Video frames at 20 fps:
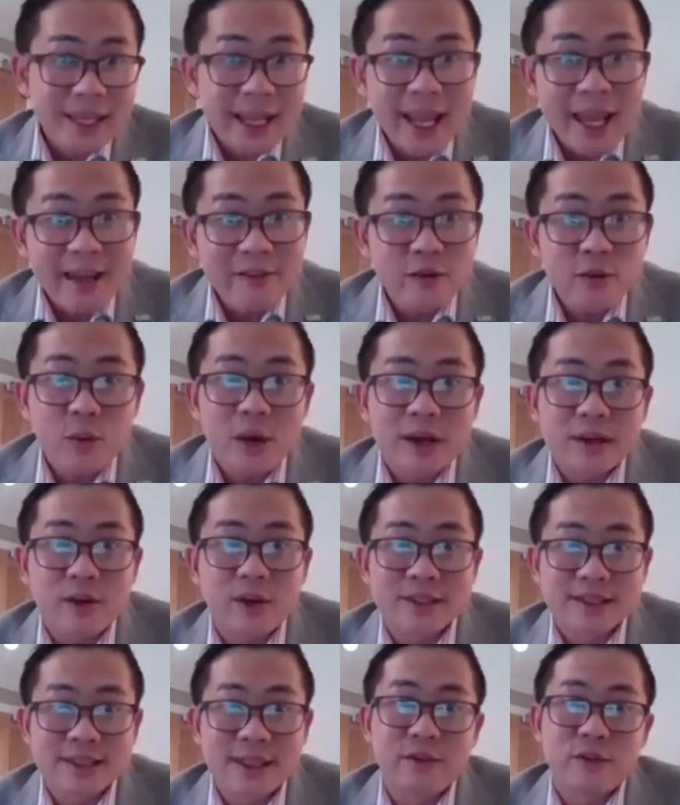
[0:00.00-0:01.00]
Everyone
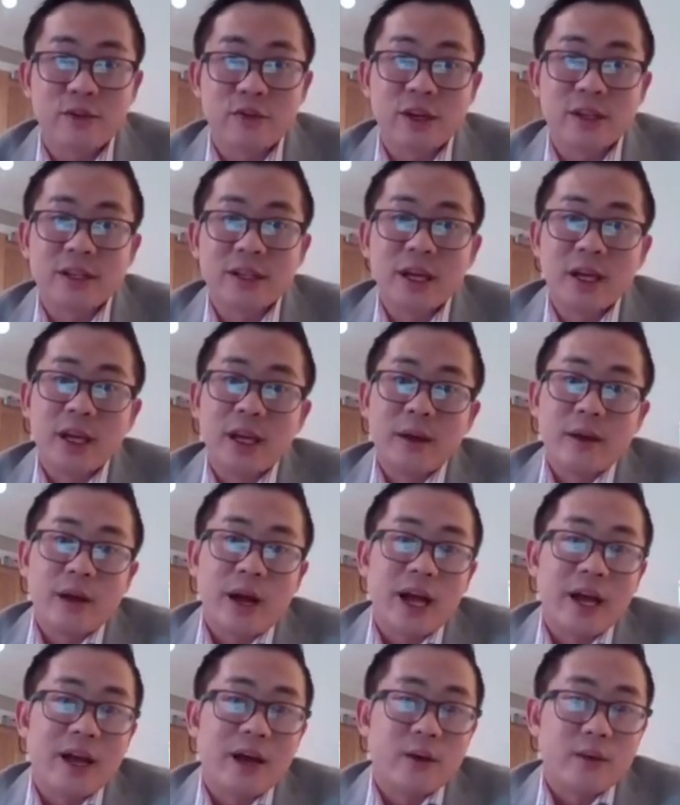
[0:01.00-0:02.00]
is different.
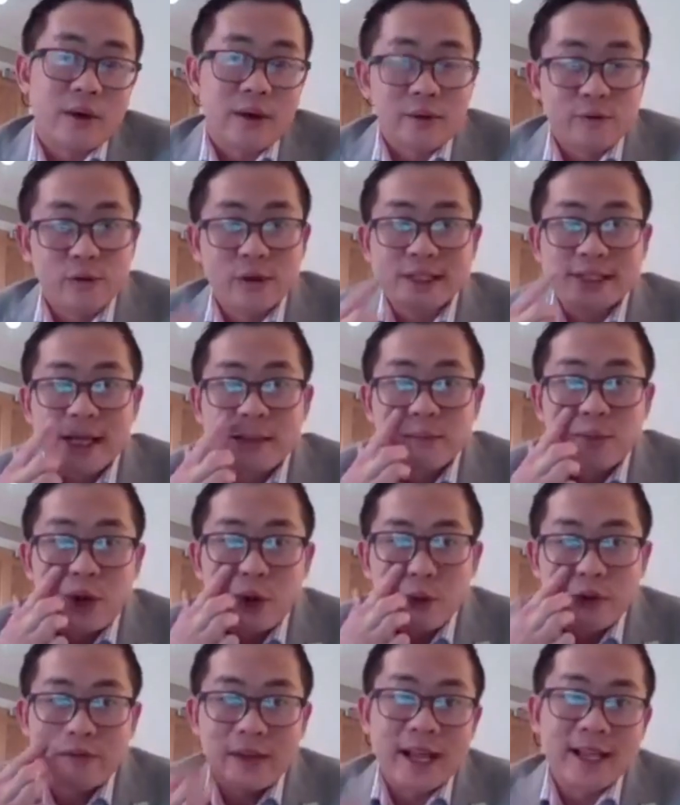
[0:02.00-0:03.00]
For example,
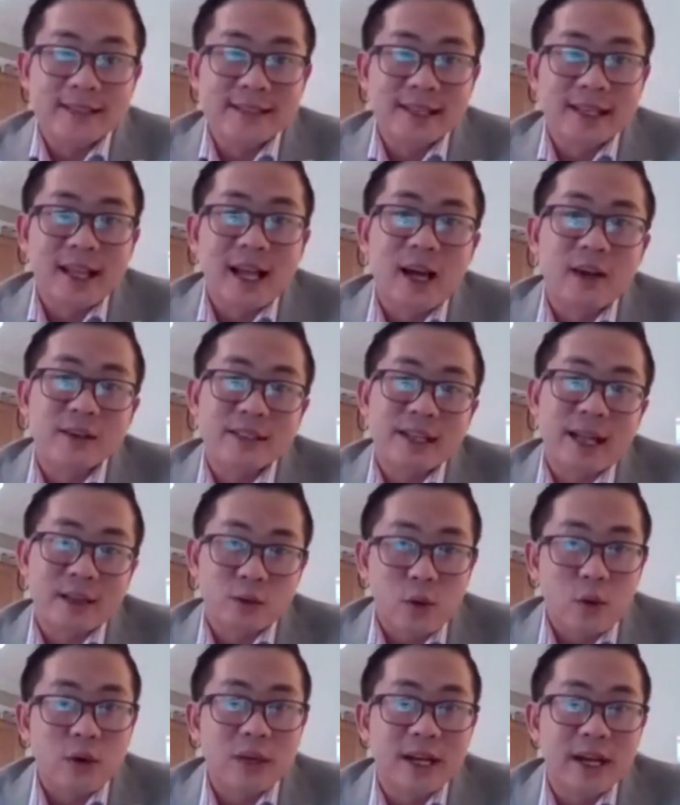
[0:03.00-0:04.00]
with Elsyng House at
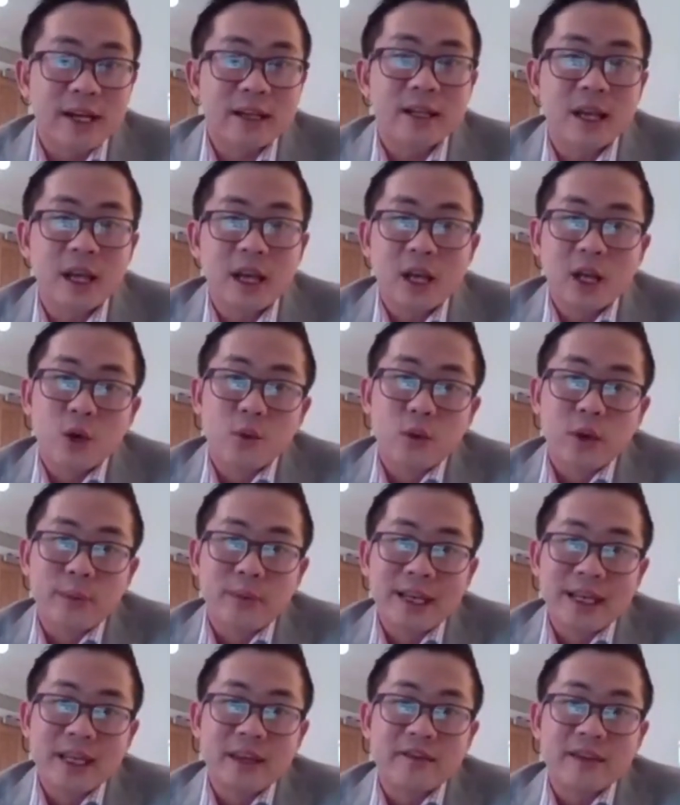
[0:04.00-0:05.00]
Auckland, we
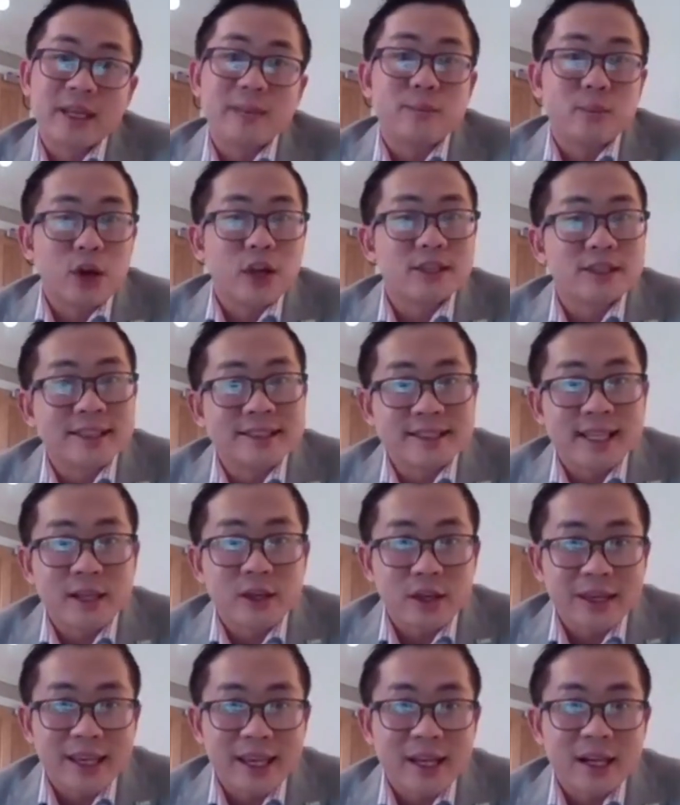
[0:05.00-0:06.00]
believe in
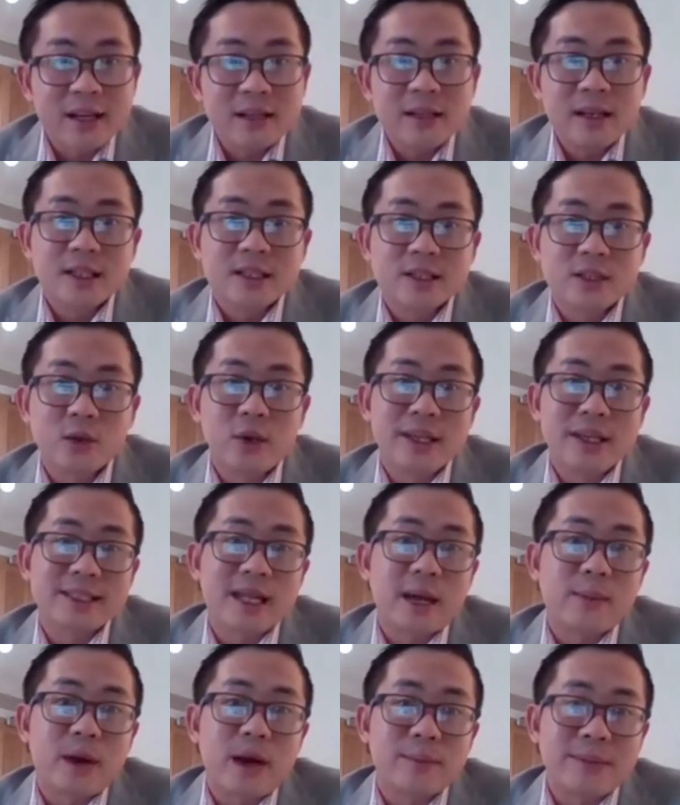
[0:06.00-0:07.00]
person-centered care. So it's
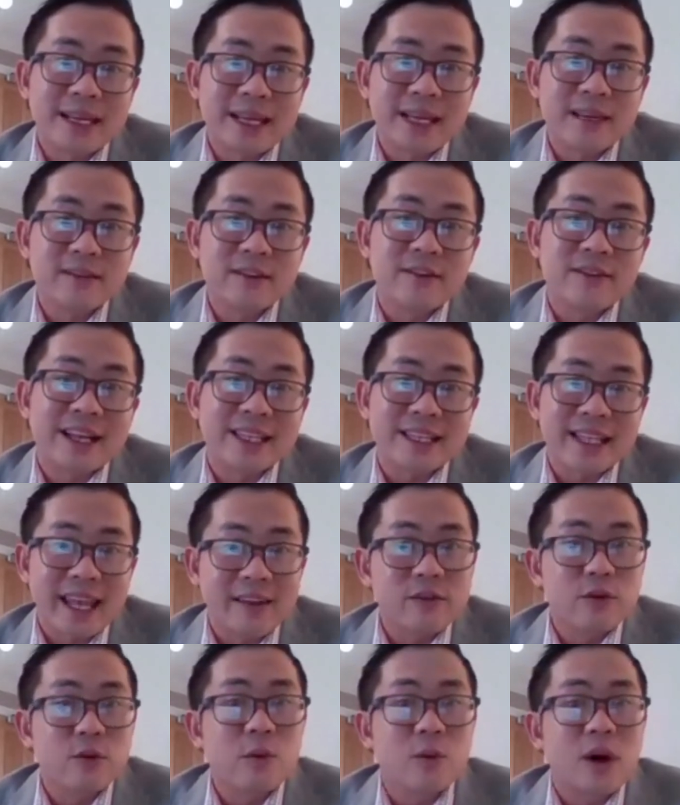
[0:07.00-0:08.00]
about believing that
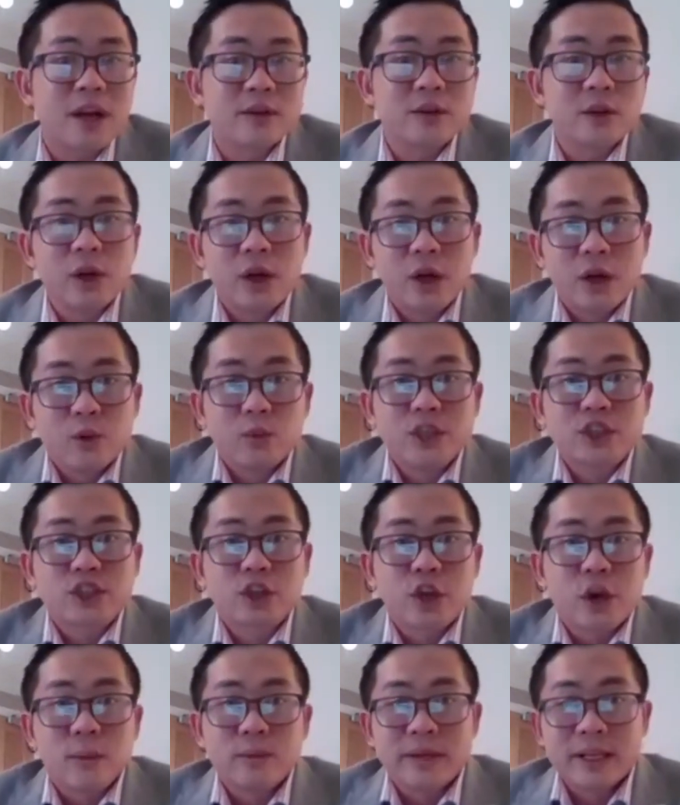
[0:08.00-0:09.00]
everyone which
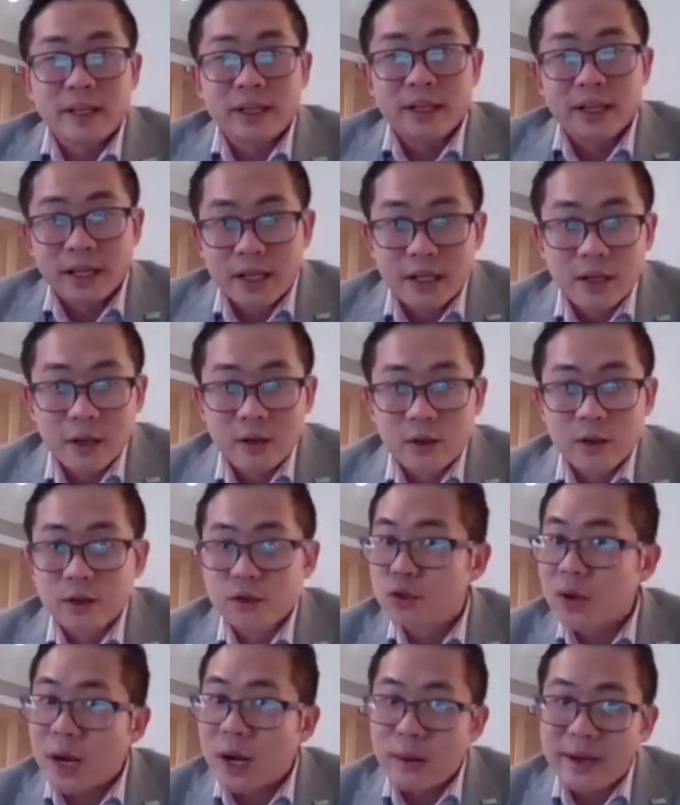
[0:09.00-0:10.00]
come
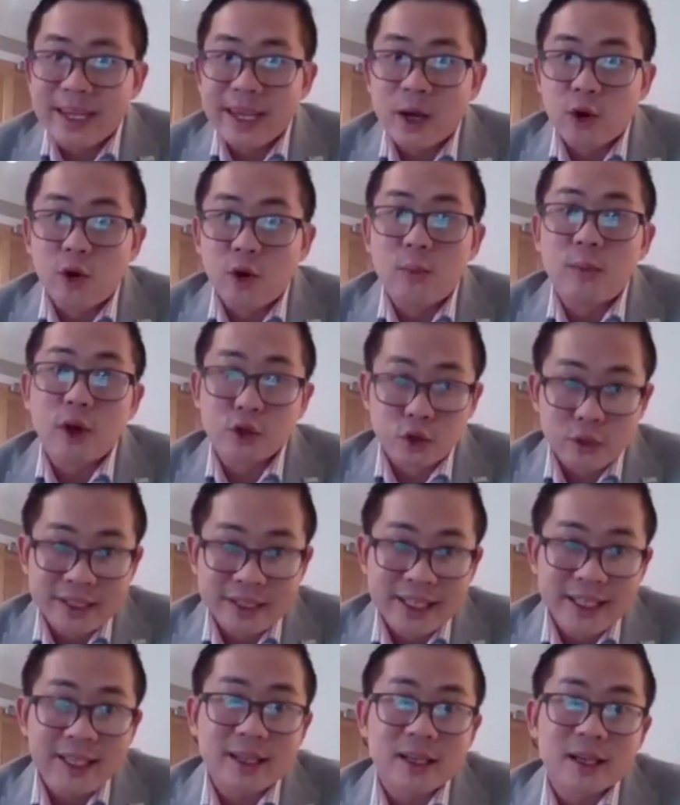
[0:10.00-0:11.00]
to our care home are
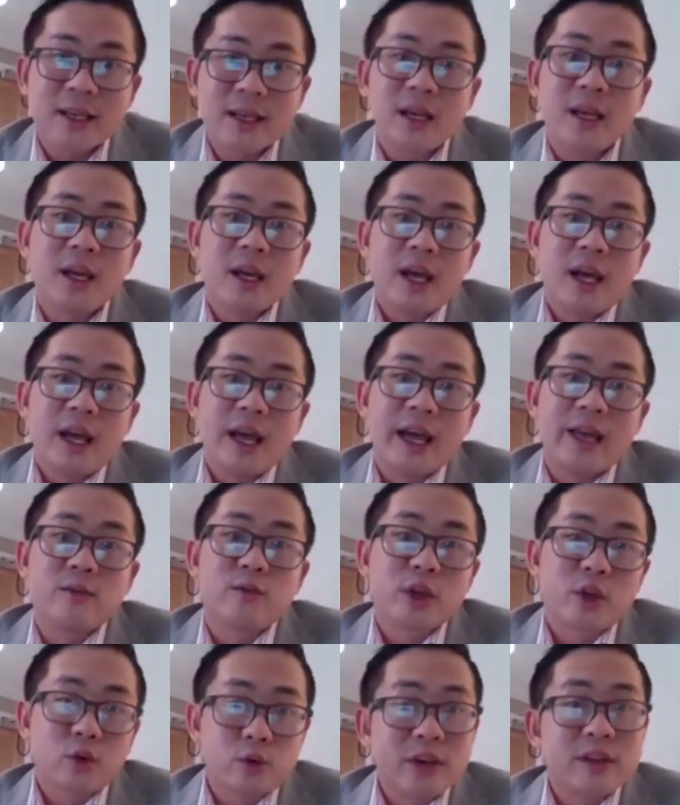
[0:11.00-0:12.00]
unique, and
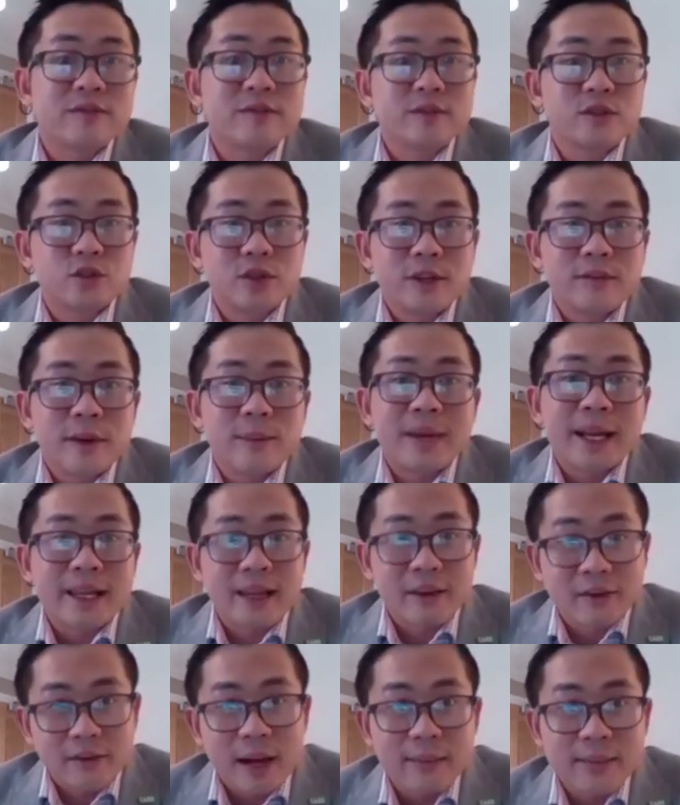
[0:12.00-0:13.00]
we could treat them like a
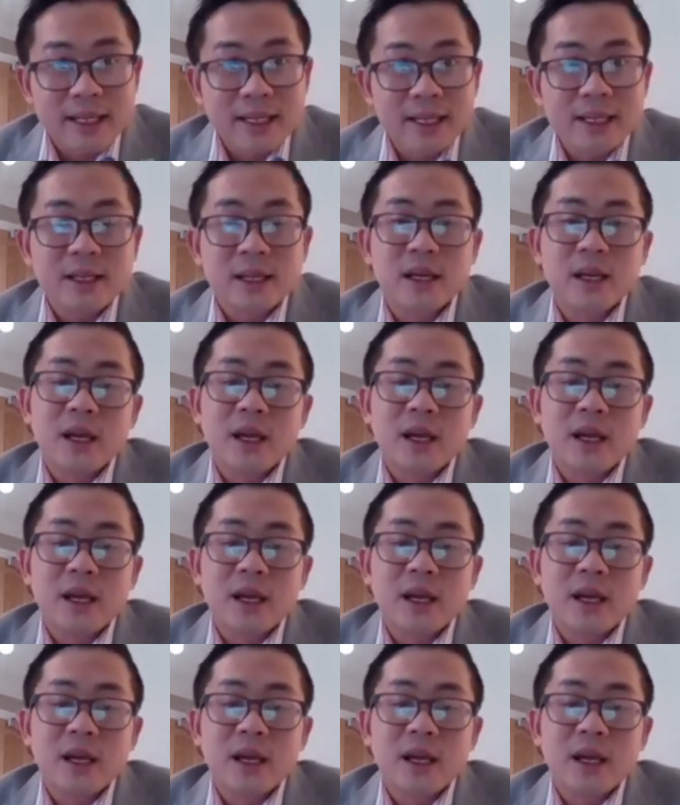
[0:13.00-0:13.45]
family.